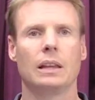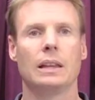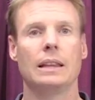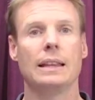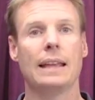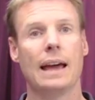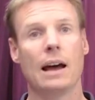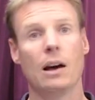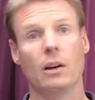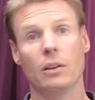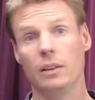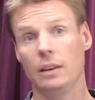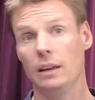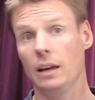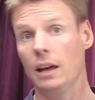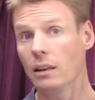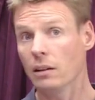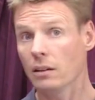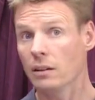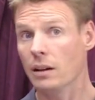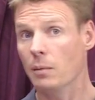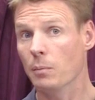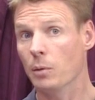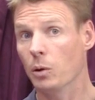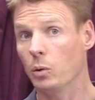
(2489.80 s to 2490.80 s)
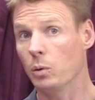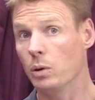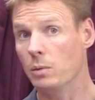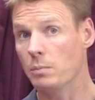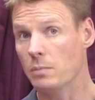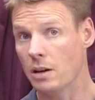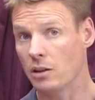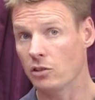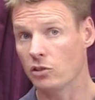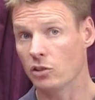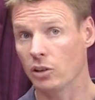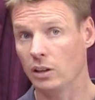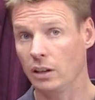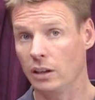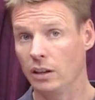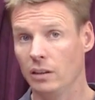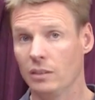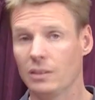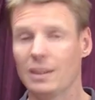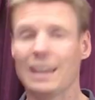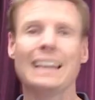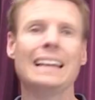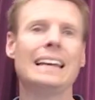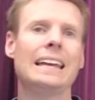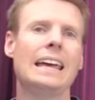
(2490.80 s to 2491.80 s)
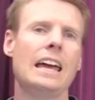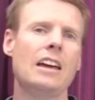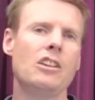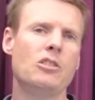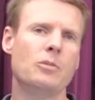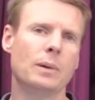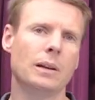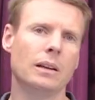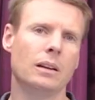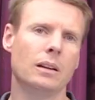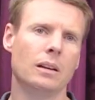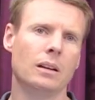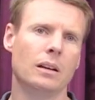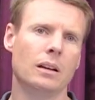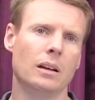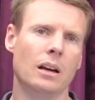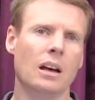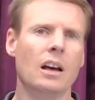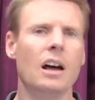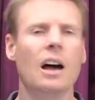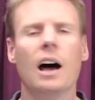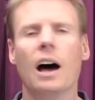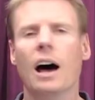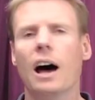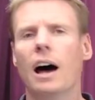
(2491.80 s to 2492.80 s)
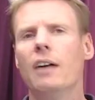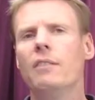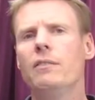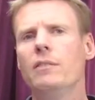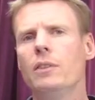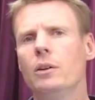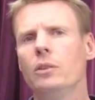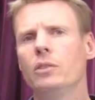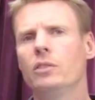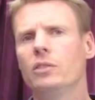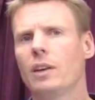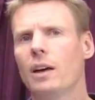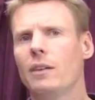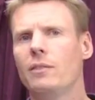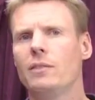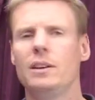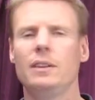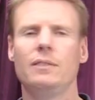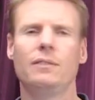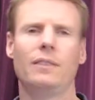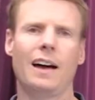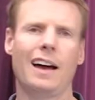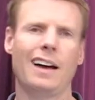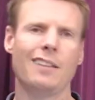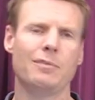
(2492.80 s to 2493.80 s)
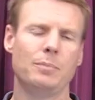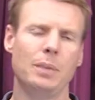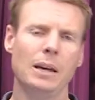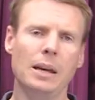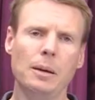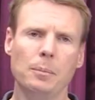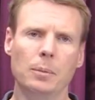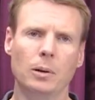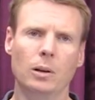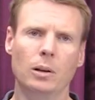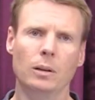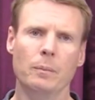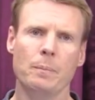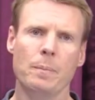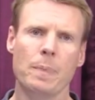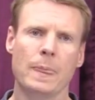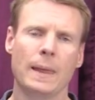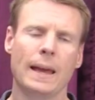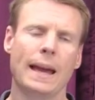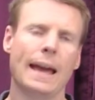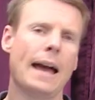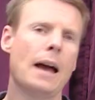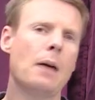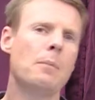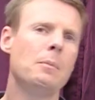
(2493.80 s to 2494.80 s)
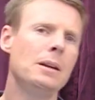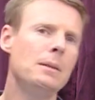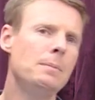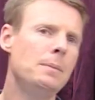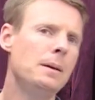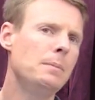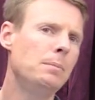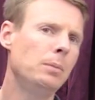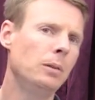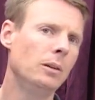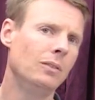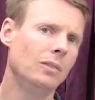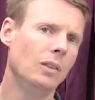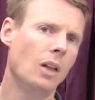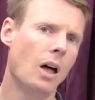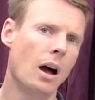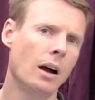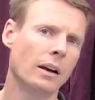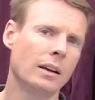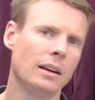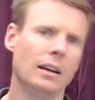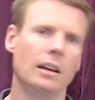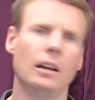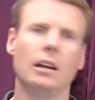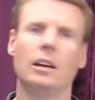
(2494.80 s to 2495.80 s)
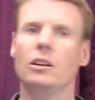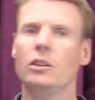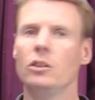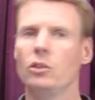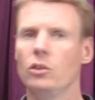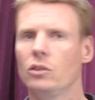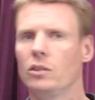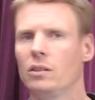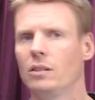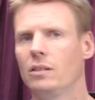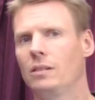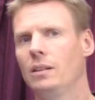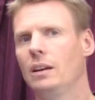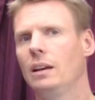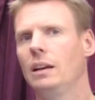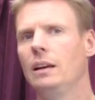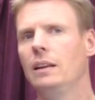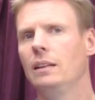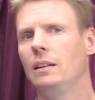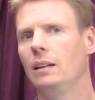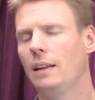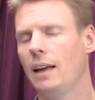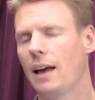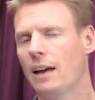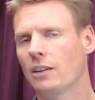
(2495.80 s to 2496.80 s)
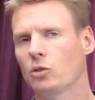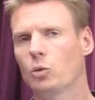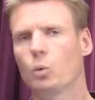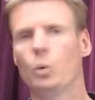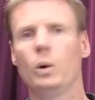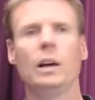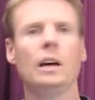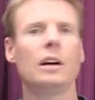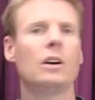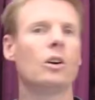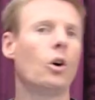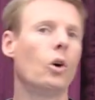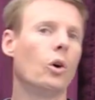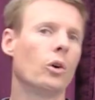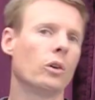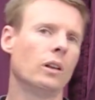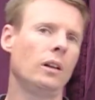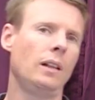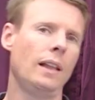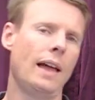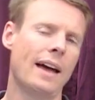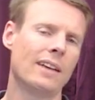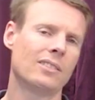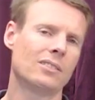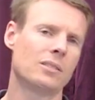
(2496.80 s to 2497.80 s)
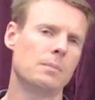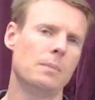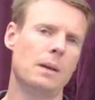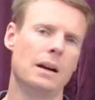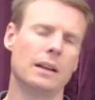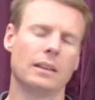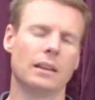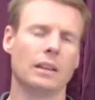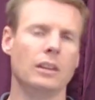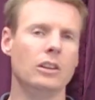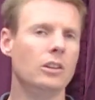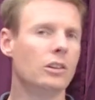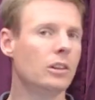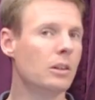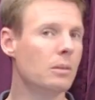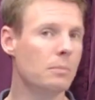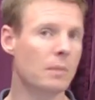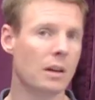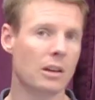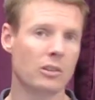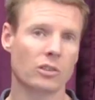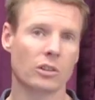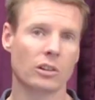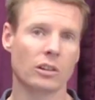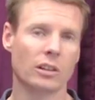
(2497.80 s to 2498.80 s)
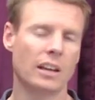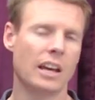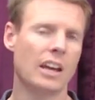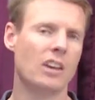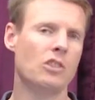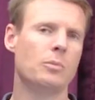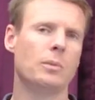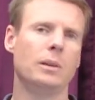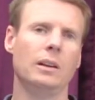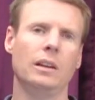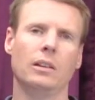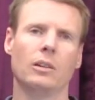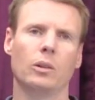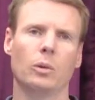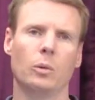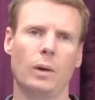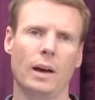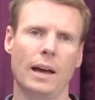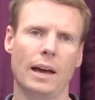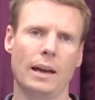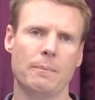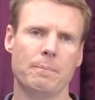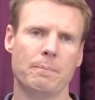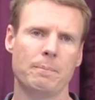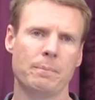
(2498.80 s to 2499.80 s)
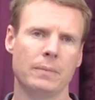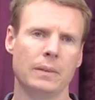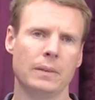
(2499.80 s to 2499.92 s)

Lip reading: Now, the other number we measure is engagement. Of those 75 people, how many people have logged in and used the city in the last week or the last month? And you can measure engagement either way.